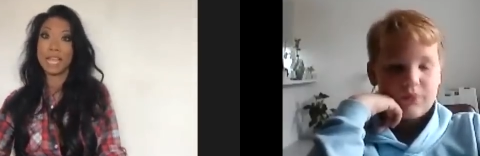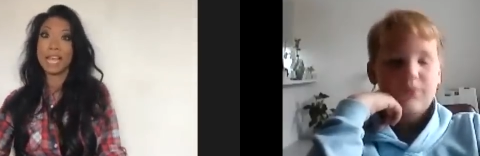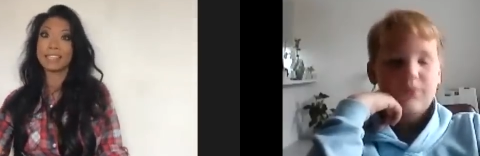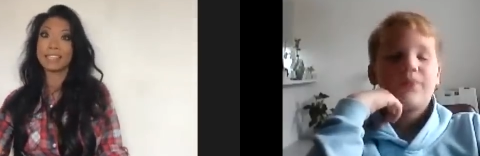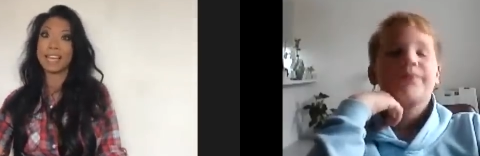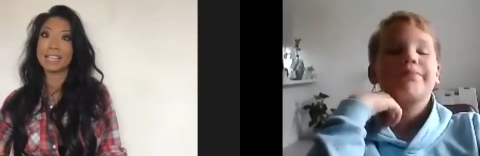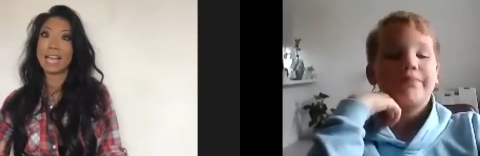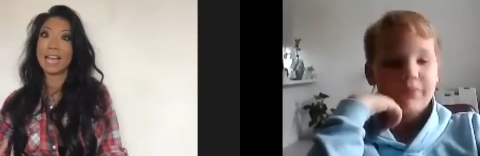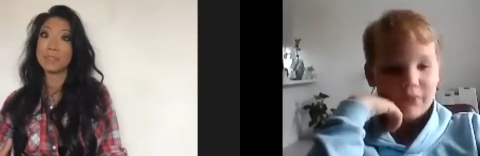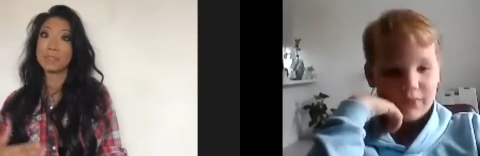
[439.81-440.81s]
Speaker 1: Like
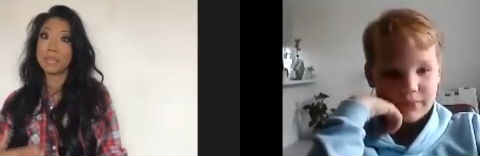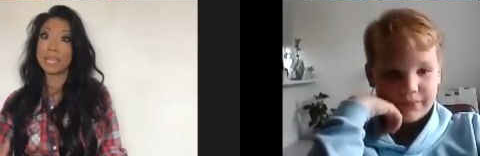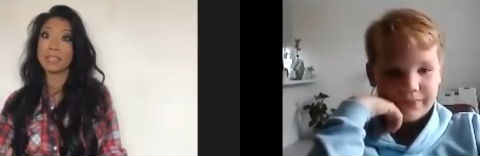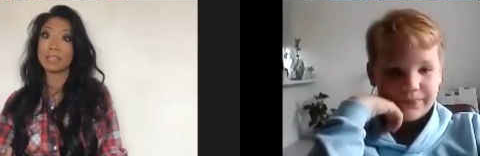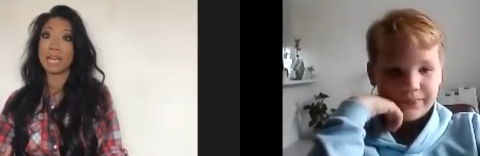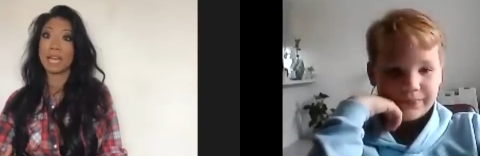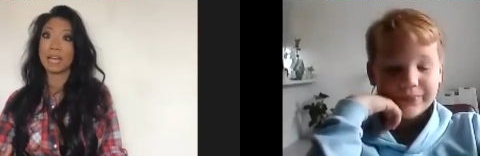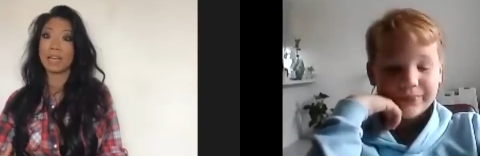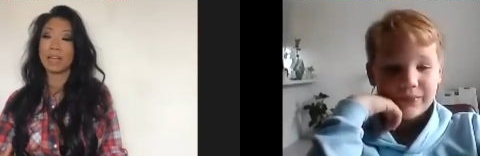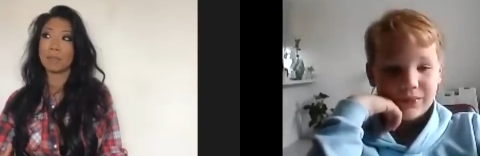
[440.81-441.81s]
I think that
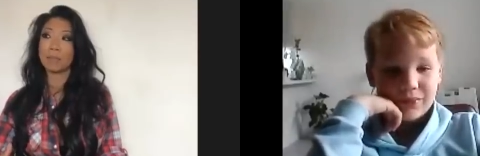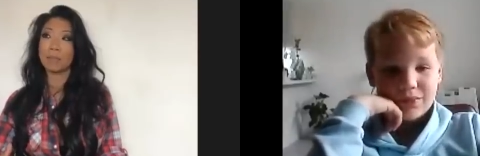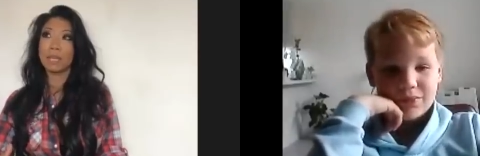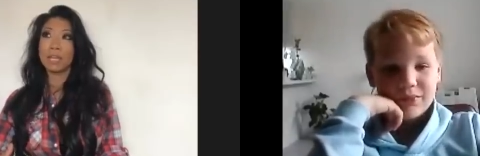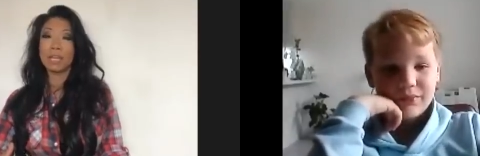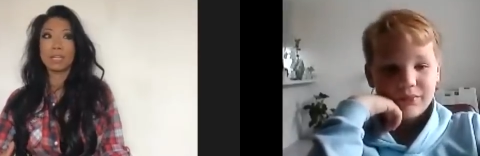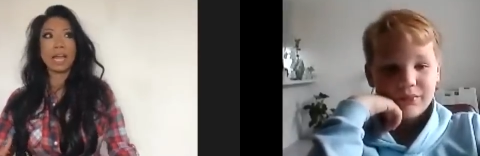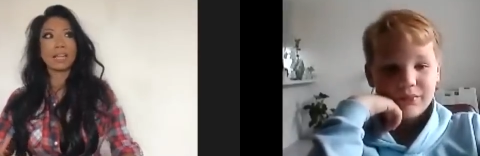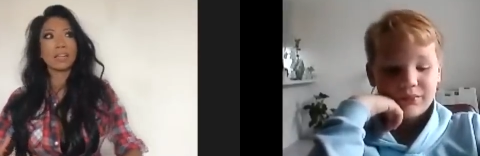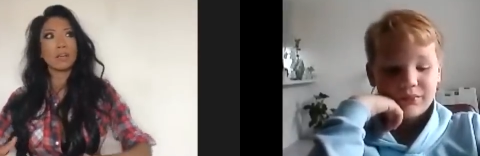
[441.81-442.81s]
um, I
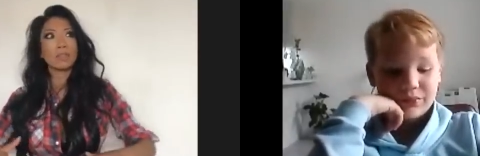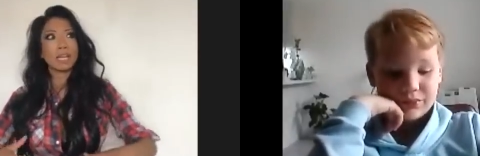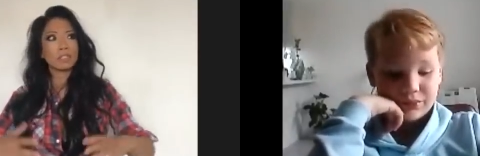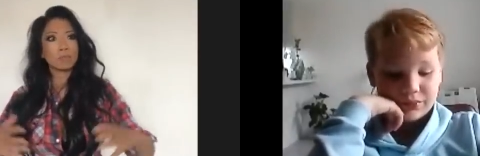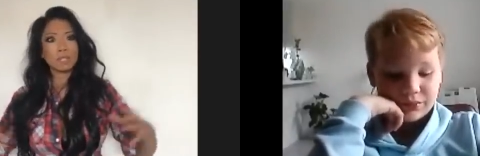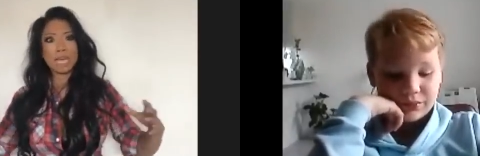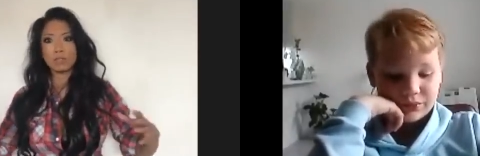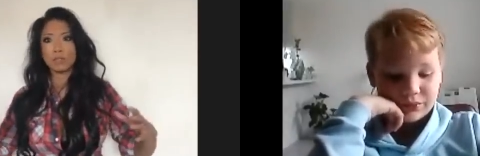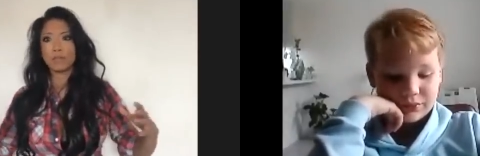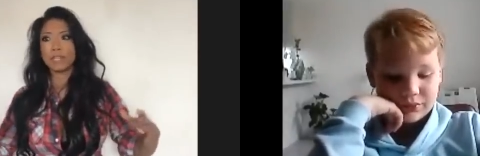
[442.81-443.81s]
know that sometimes
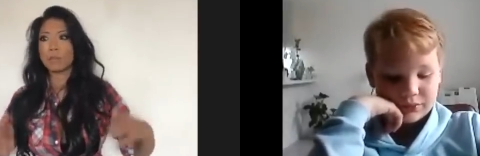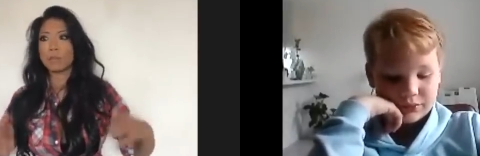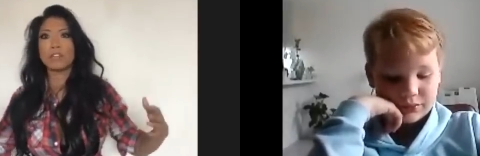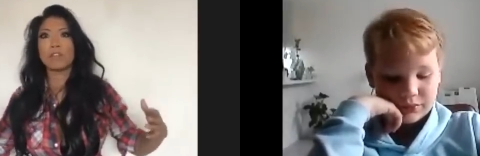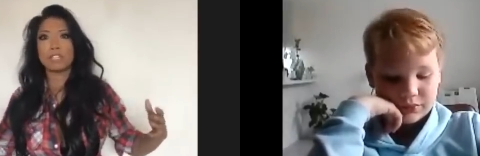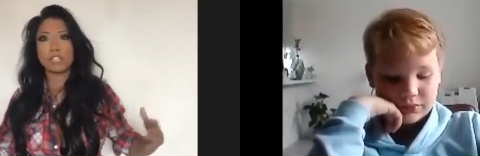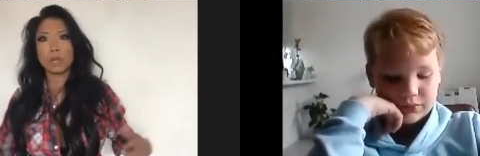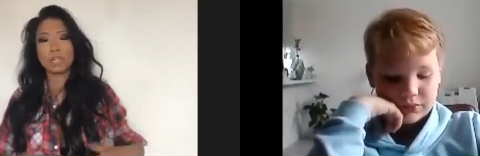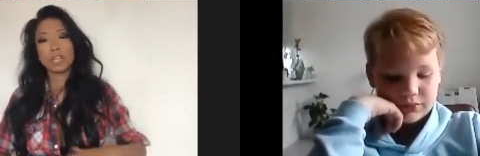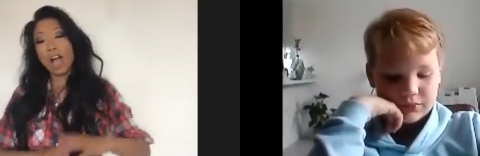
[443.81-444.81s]
you feel like when you want to show
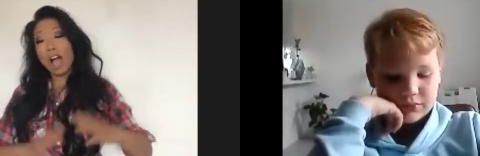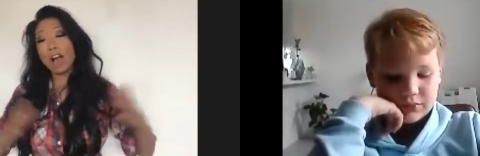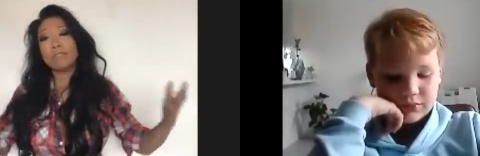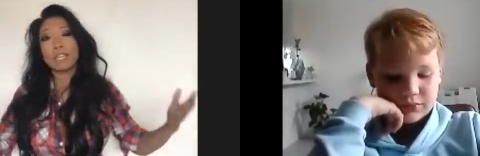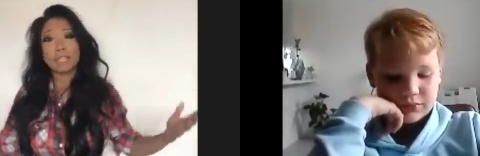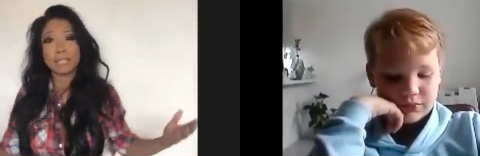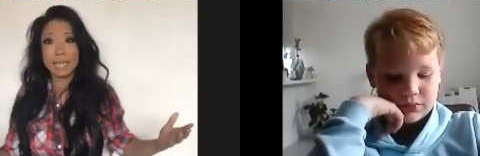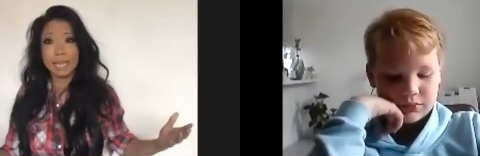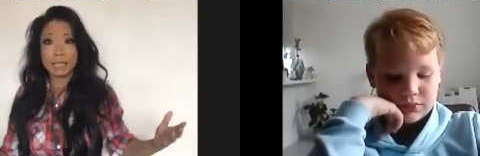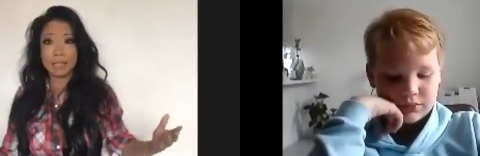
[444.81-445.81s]
you can't really say
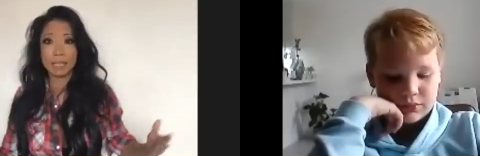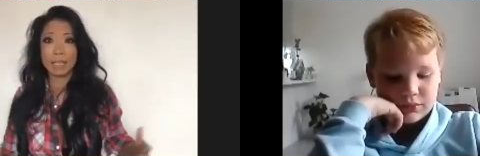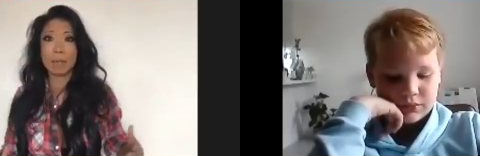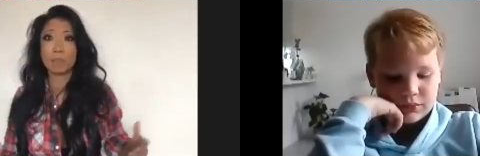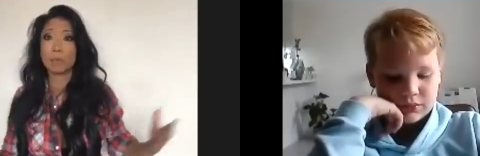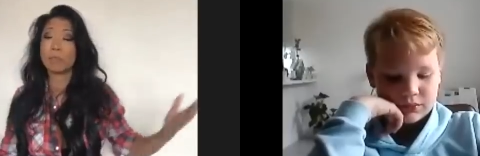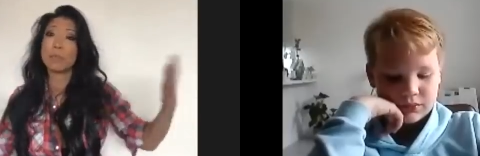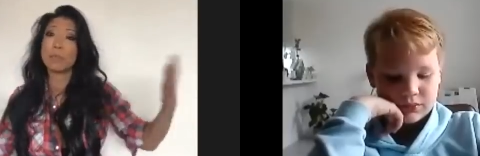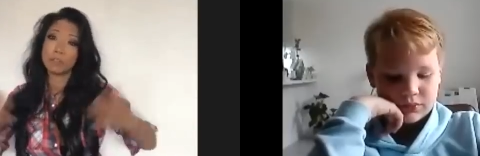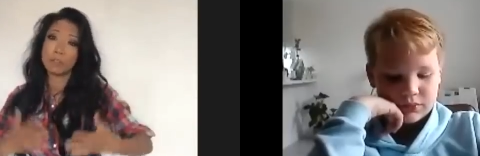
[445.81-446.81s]
anything, but
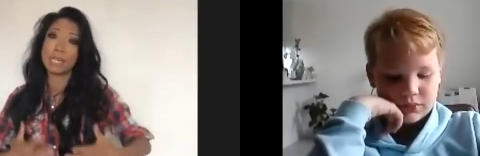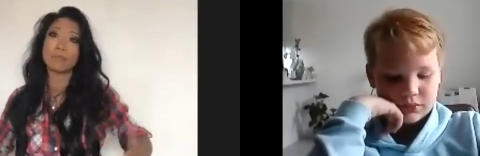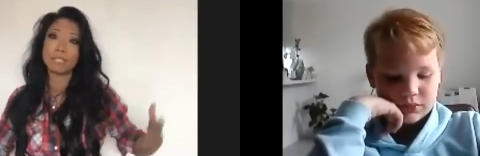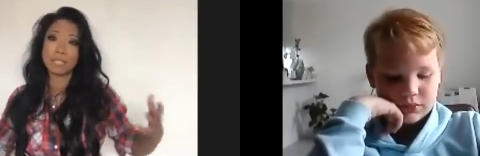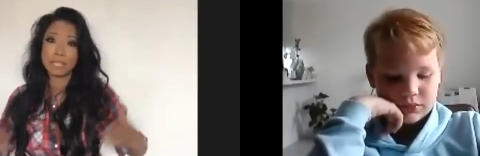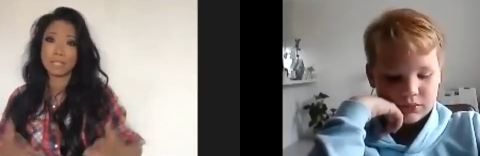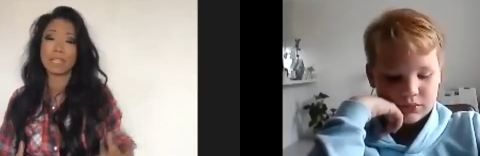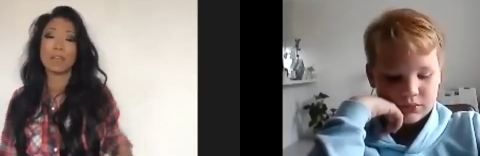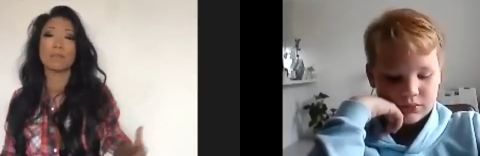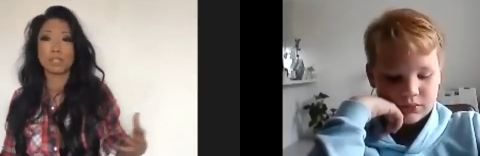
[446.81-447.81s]
people are allowed to say so
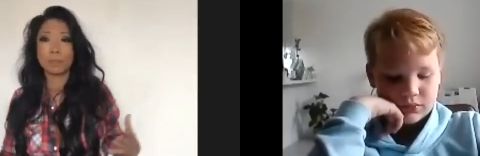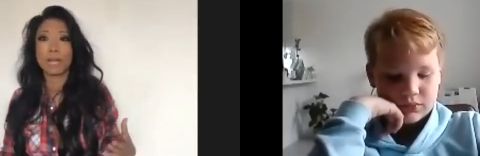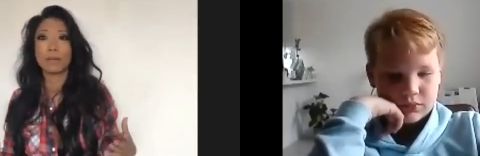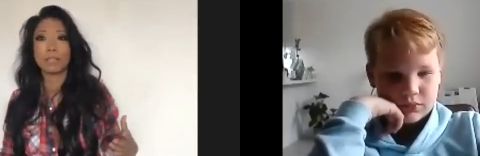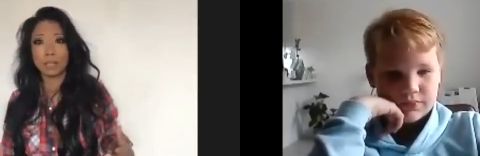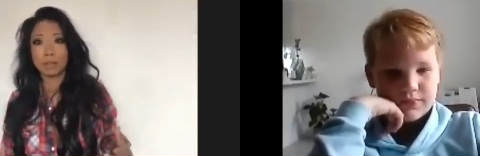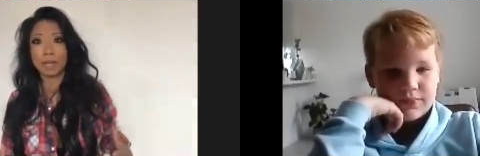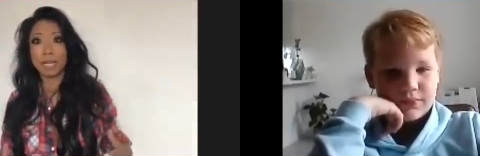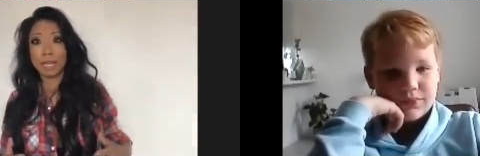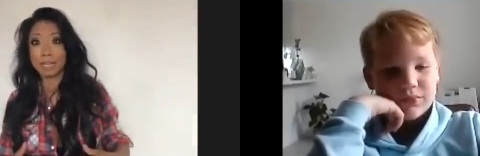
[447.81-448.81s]
much about you. And
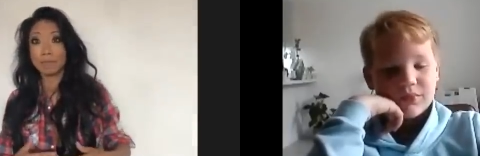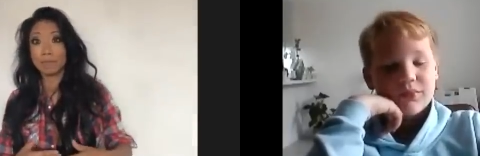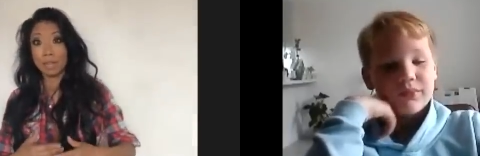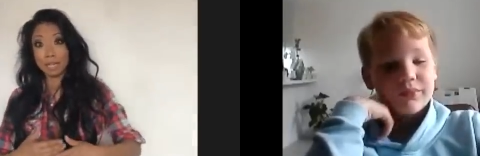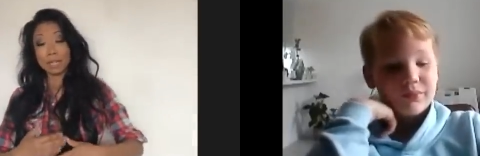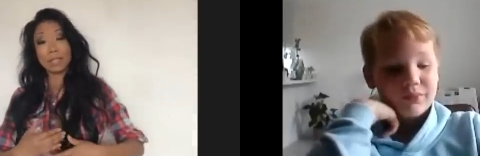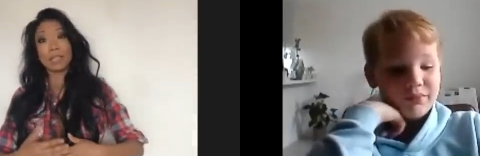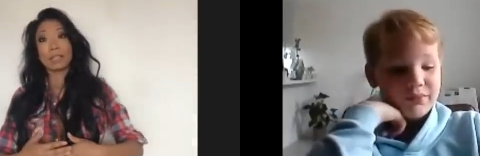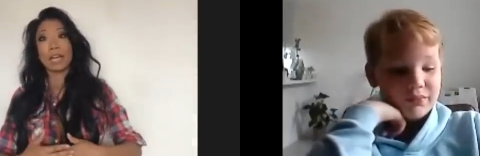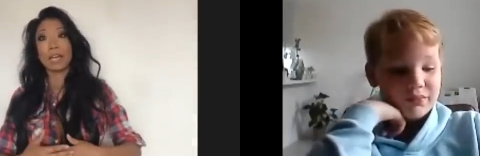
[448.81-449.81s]
I really think
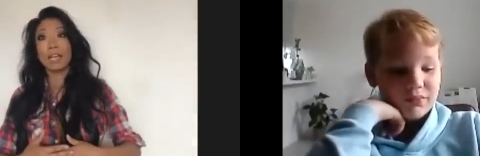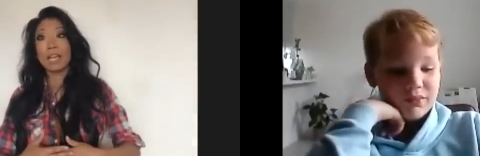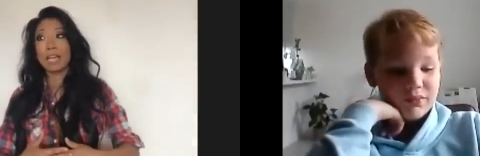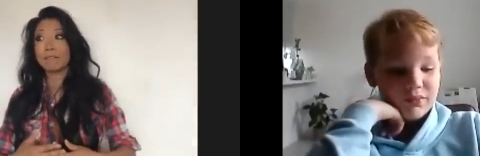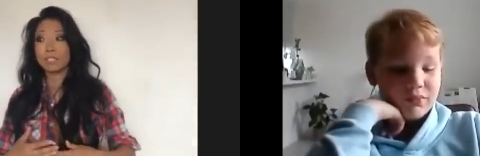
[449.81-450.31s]
that if